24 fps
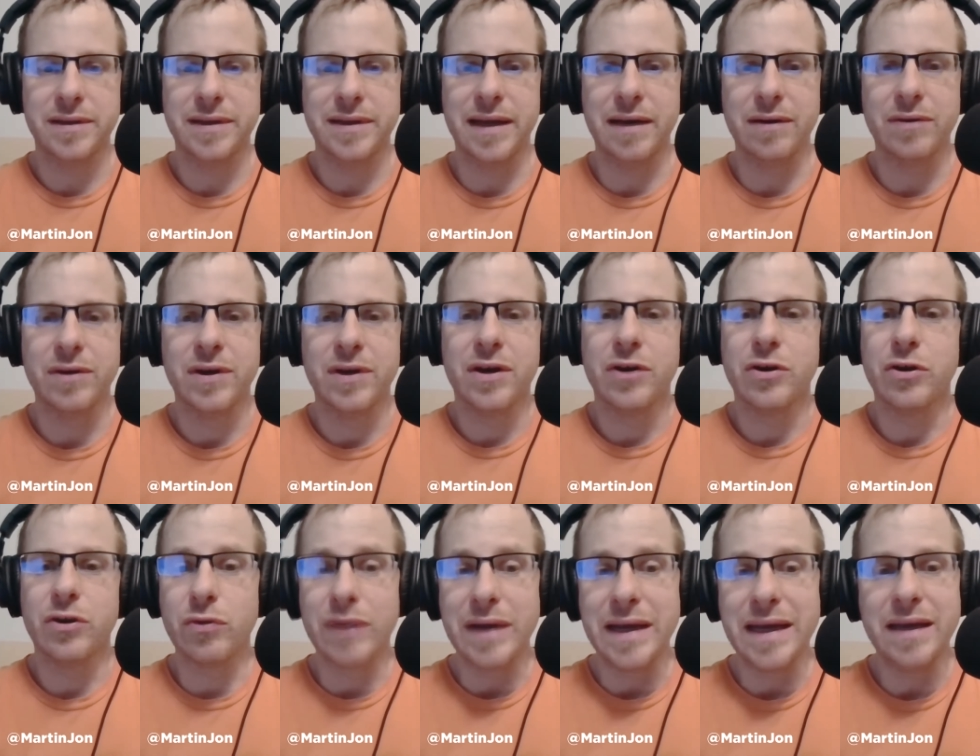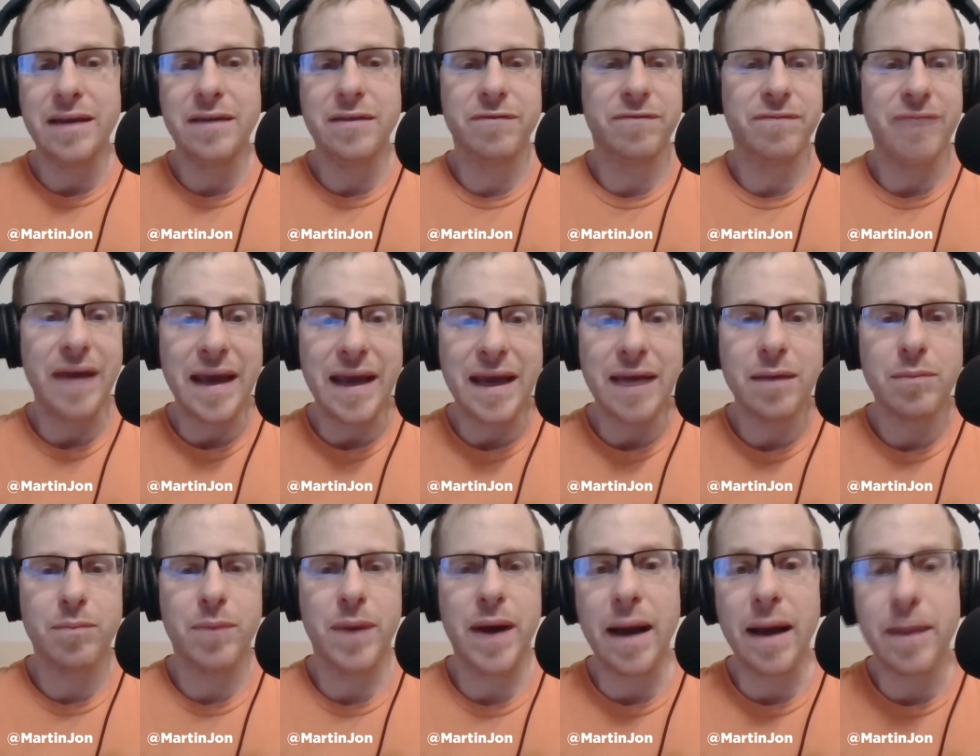Now, greed,
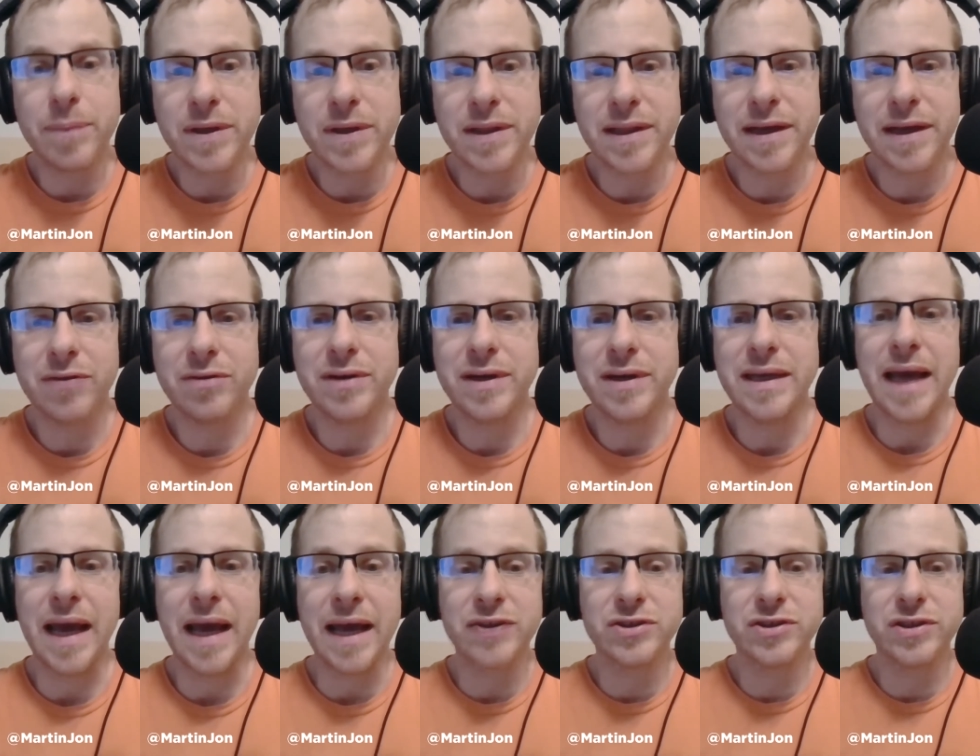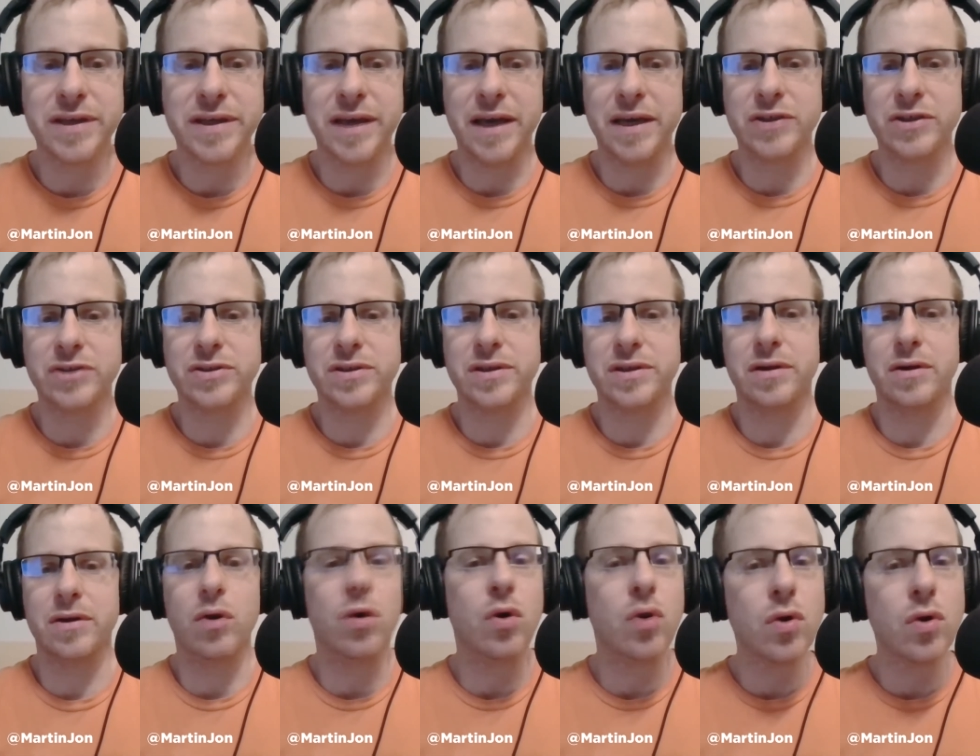fame, popularity, education, and
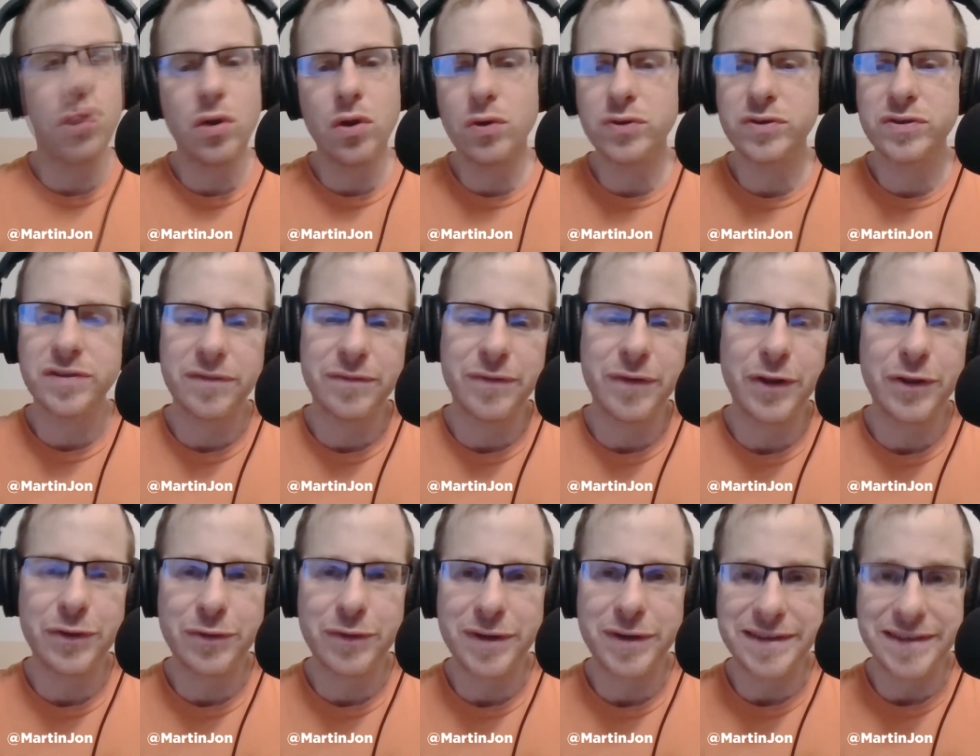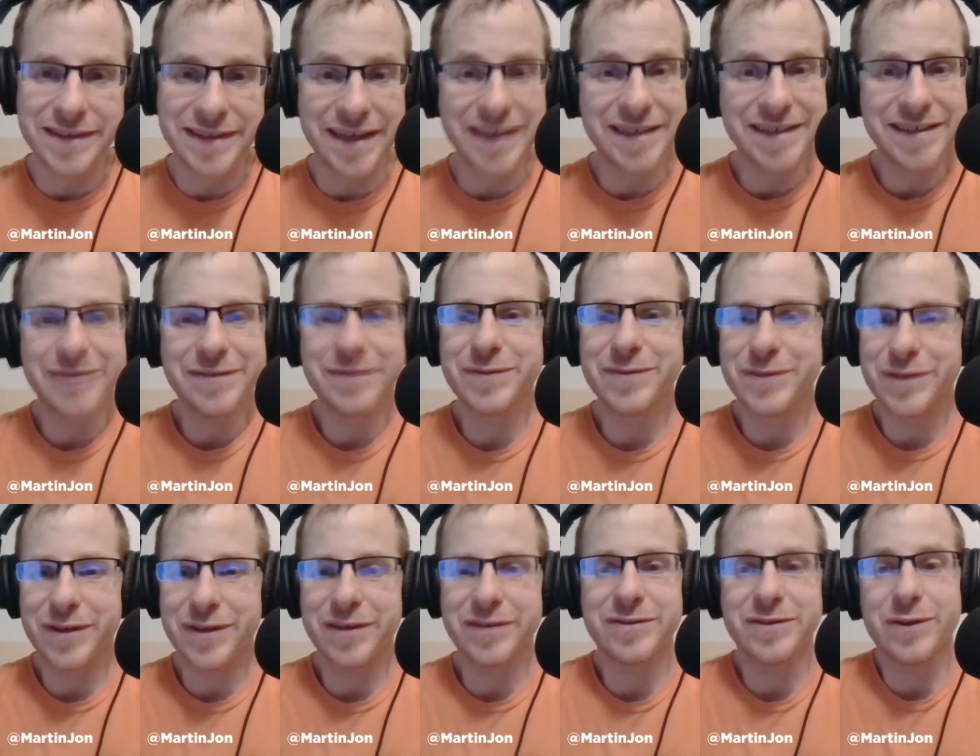a whole host of other
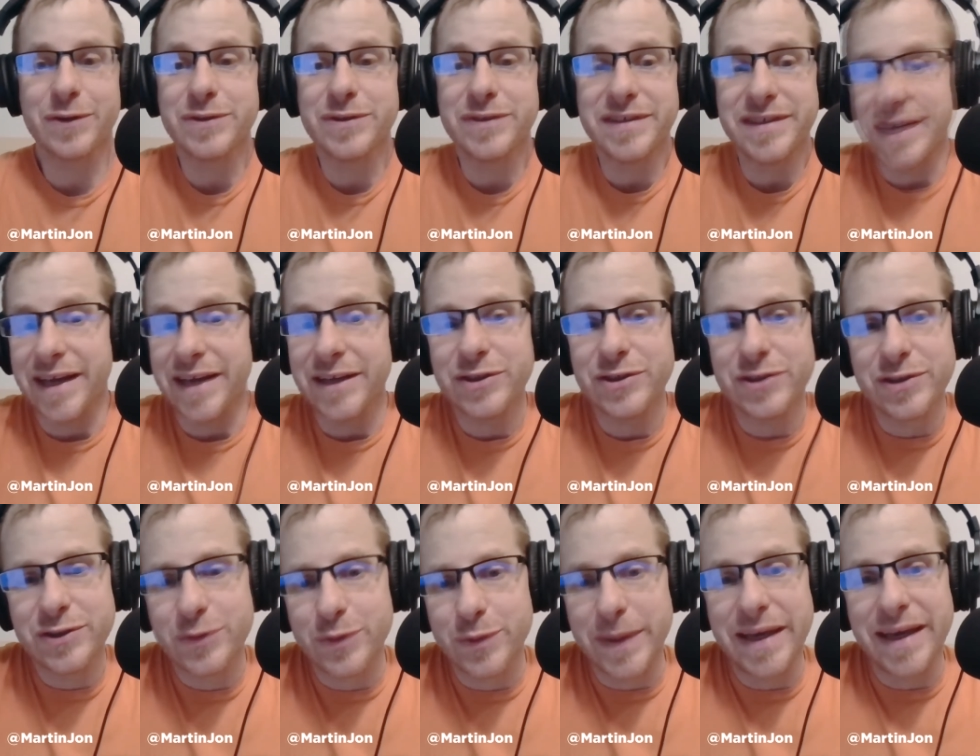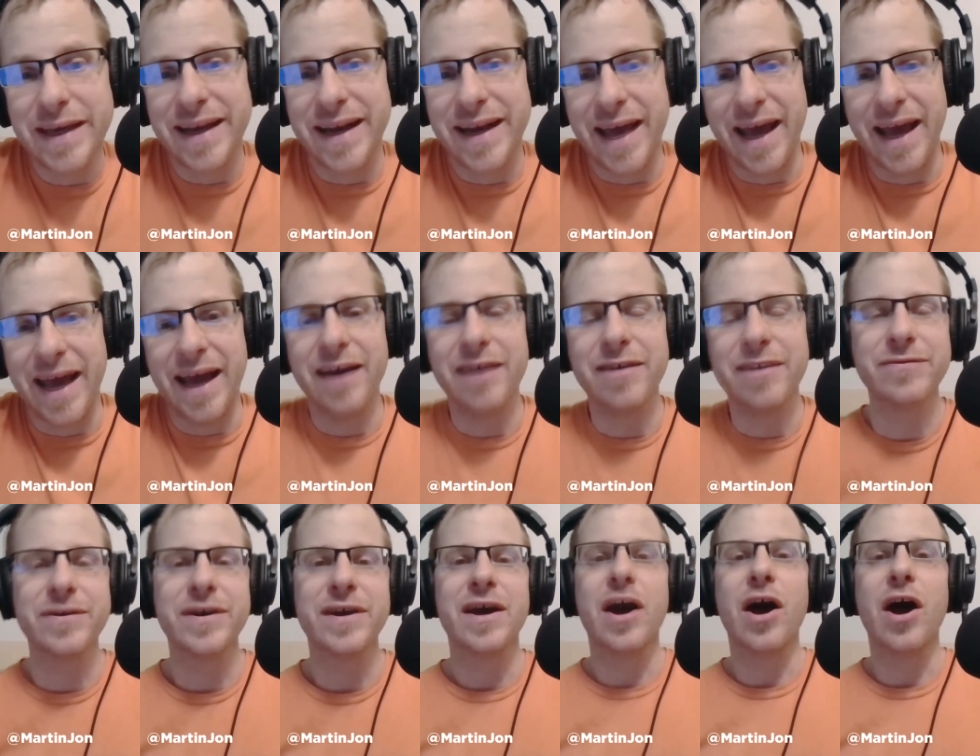addictive associations we can
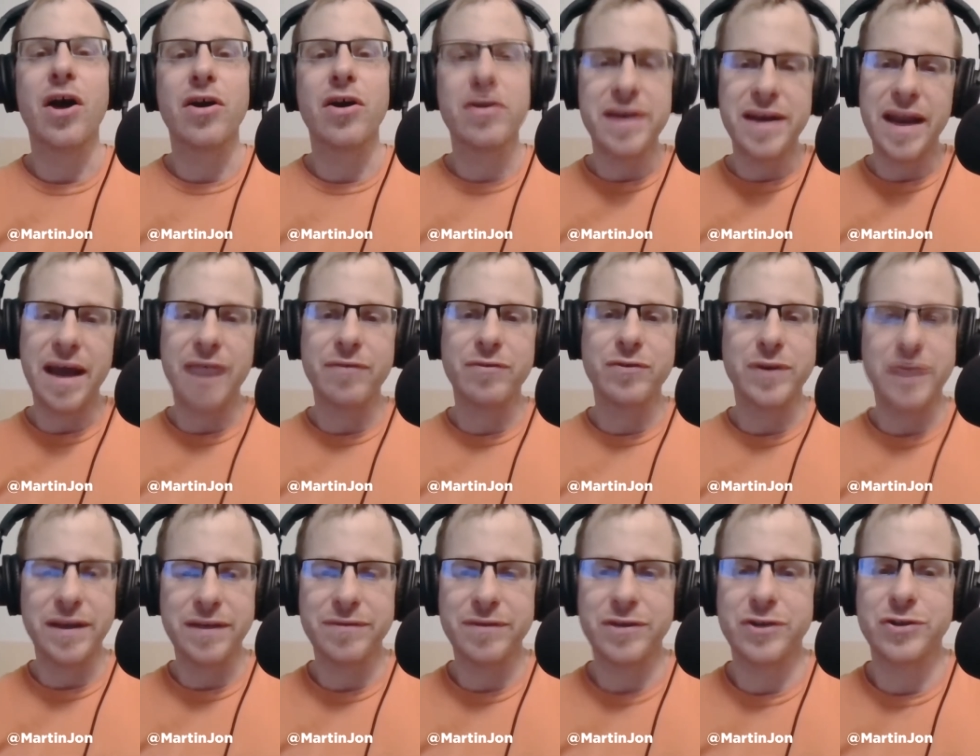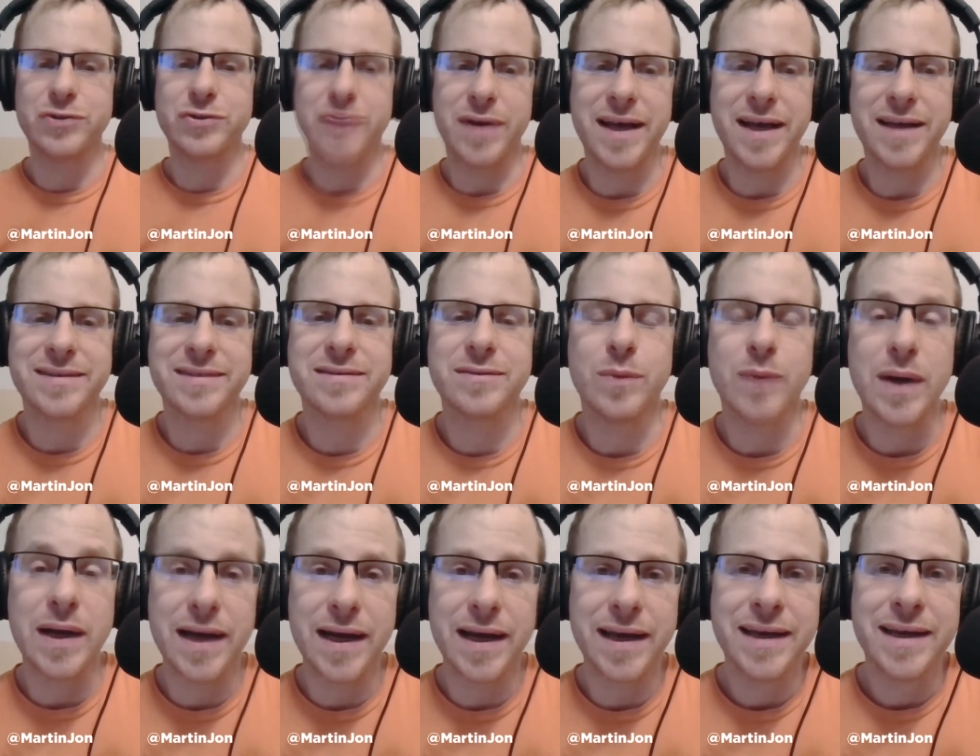have are never even addressed.
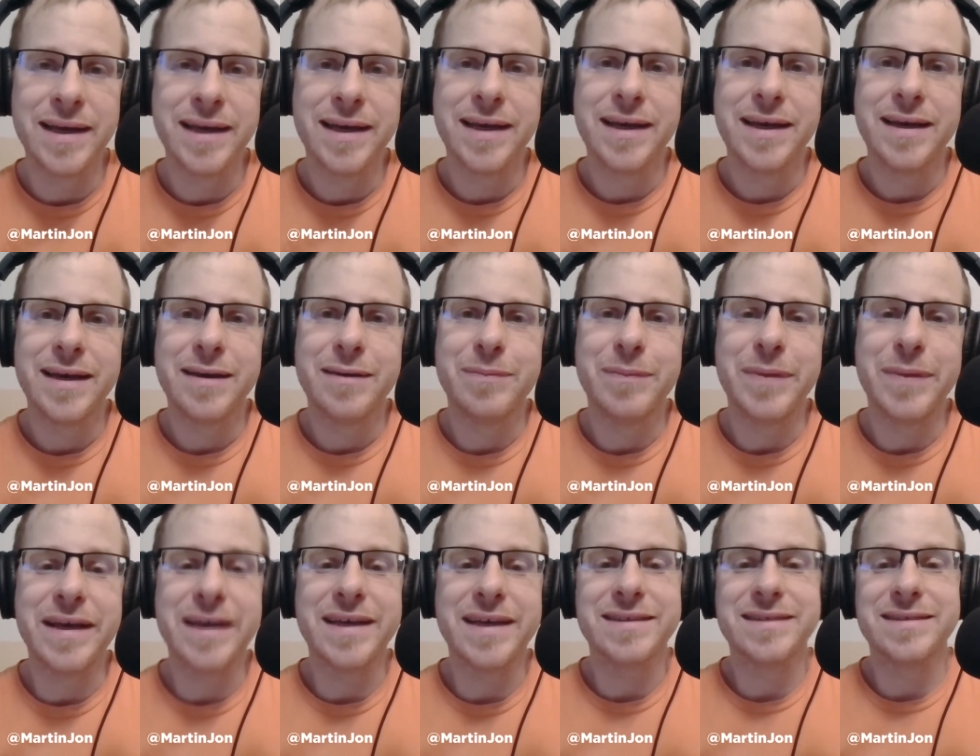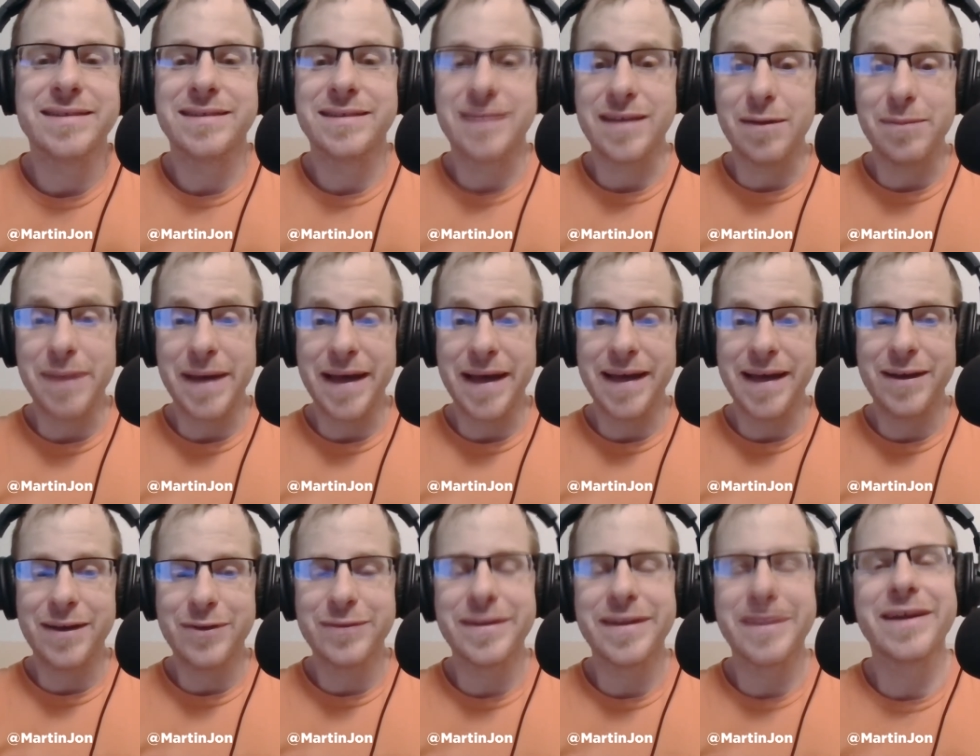Why? Because
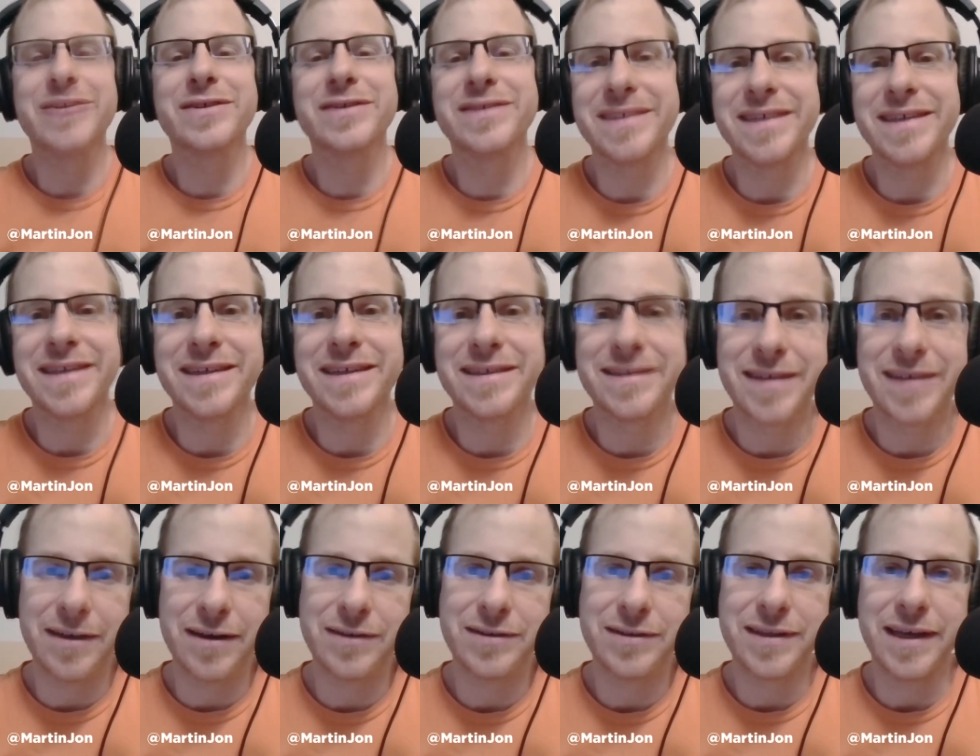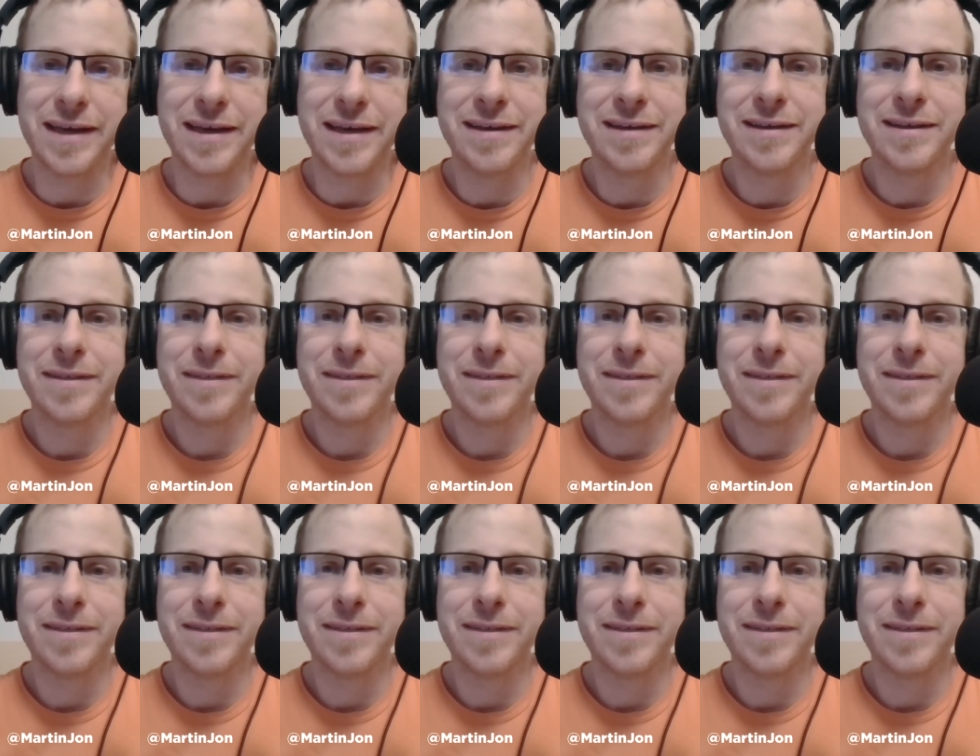somehow they are seen as healthy.